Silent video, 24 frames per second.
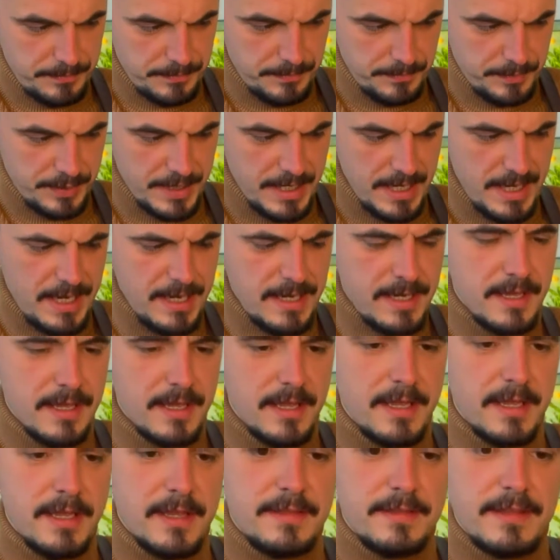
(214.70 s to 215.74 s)
pick,
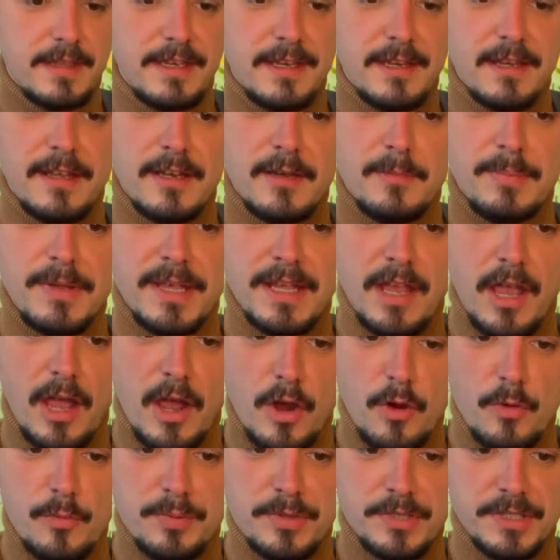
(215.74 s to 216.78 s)
then you're going to pick
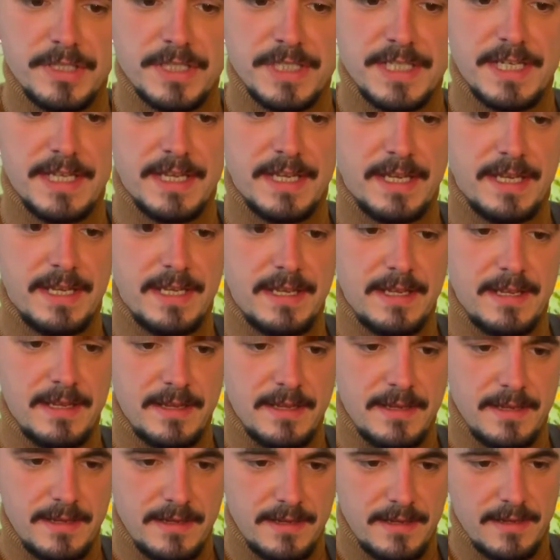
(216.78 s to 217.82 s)
open D,
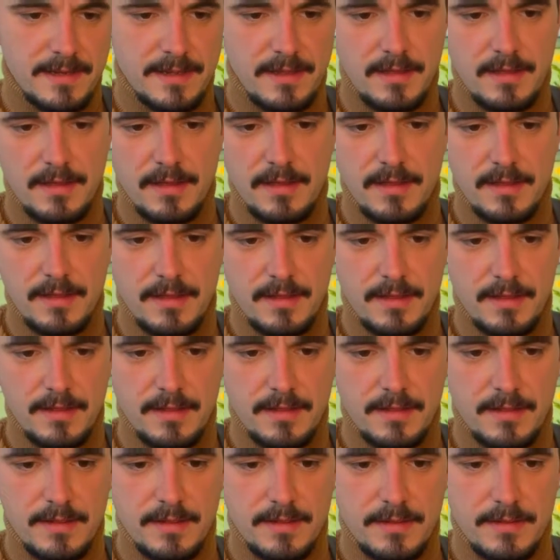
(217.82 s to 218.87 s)

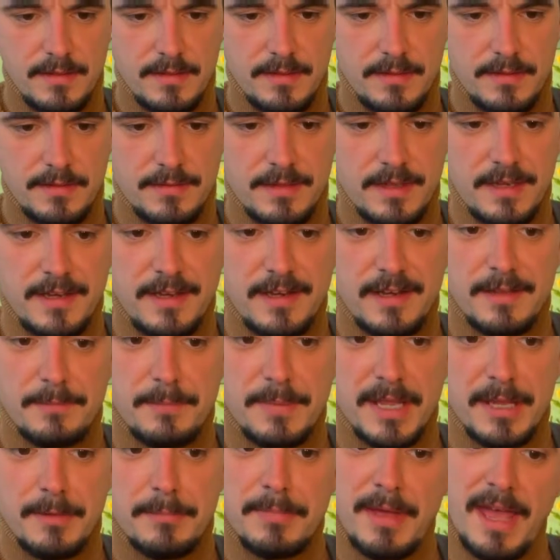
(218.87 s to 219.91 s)
then you're going to
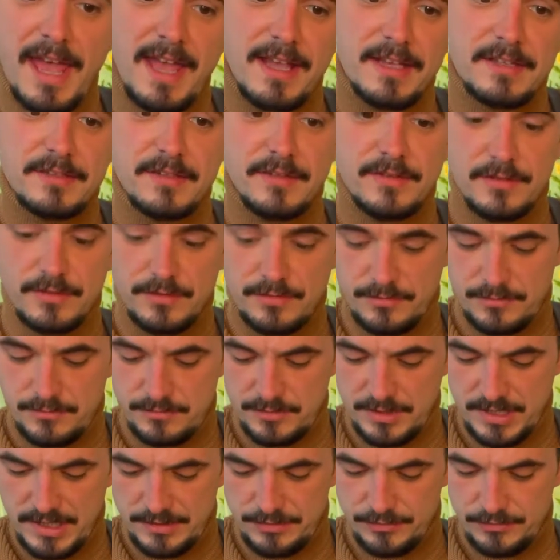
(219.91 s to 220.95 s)
pick back to the
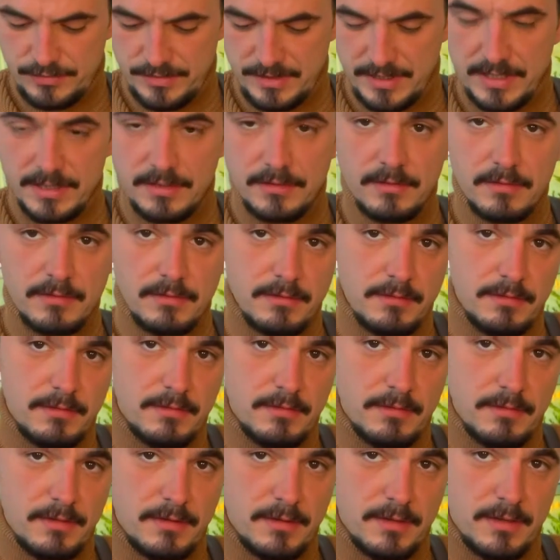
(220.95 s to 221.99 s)
G string,
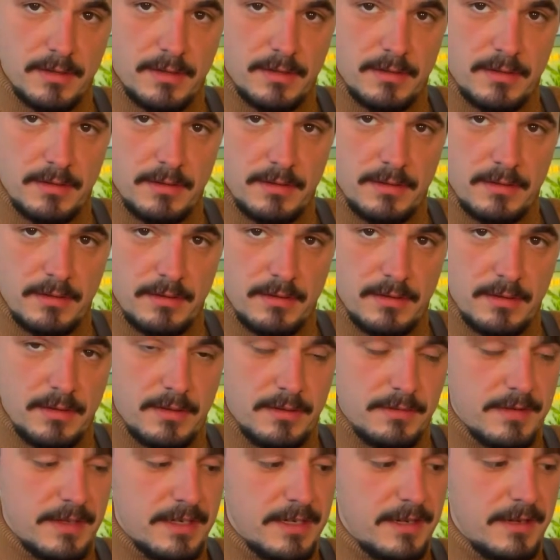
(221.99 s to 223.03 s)

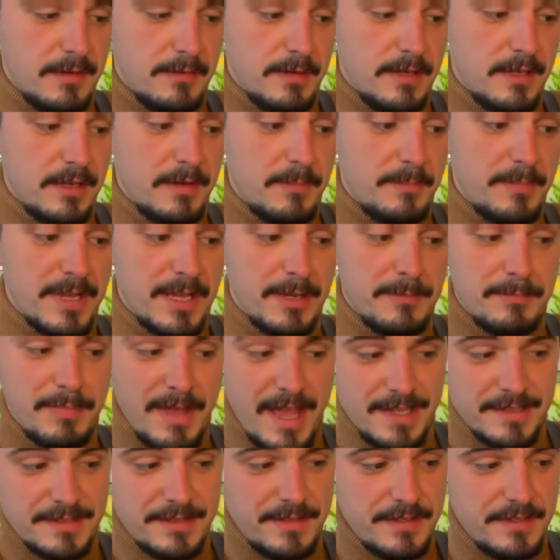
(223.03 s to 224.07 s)
then you're going to pick
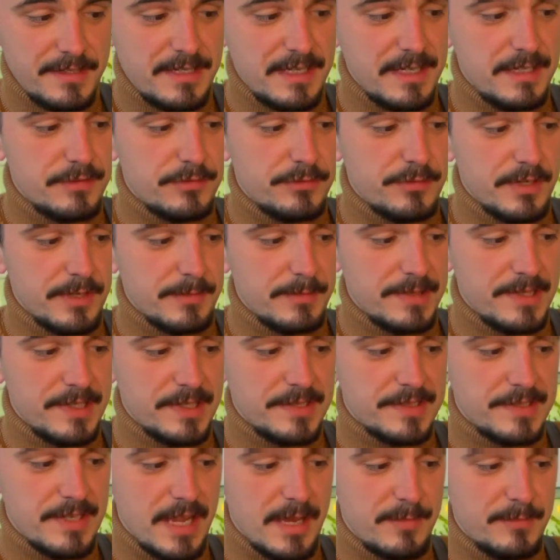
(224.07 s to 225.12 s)
back to the D string, but
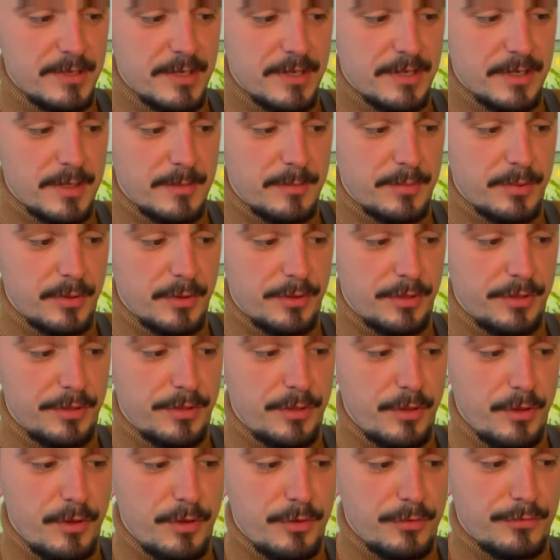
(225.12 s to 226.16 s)
this time you're going to put
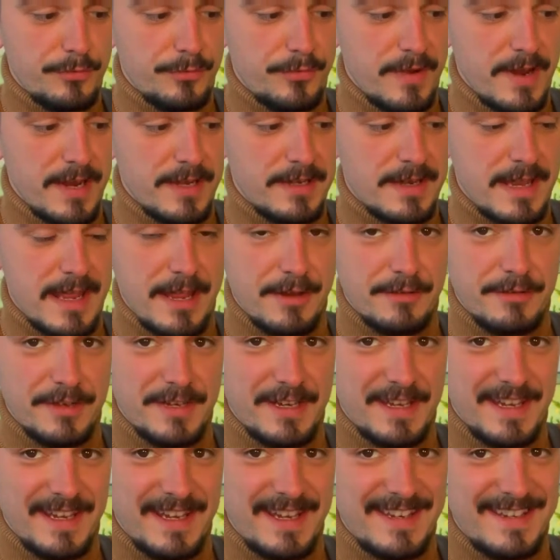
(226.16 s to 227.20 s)
3rd fret down
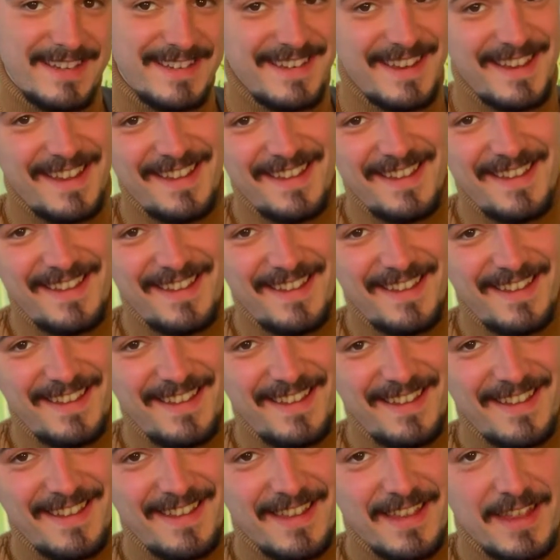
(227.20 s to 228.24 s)
D,
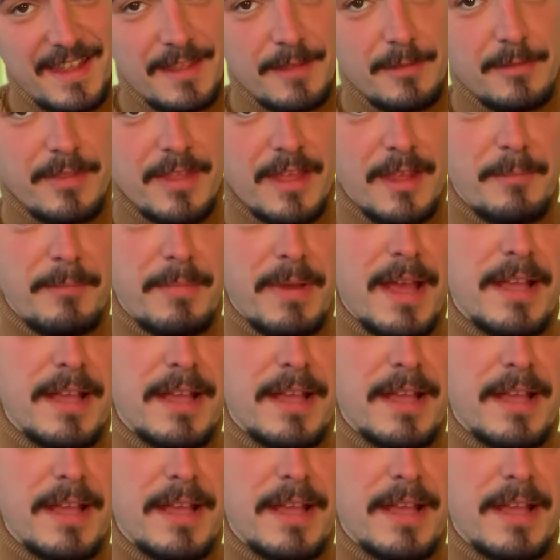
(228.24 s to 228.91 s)
then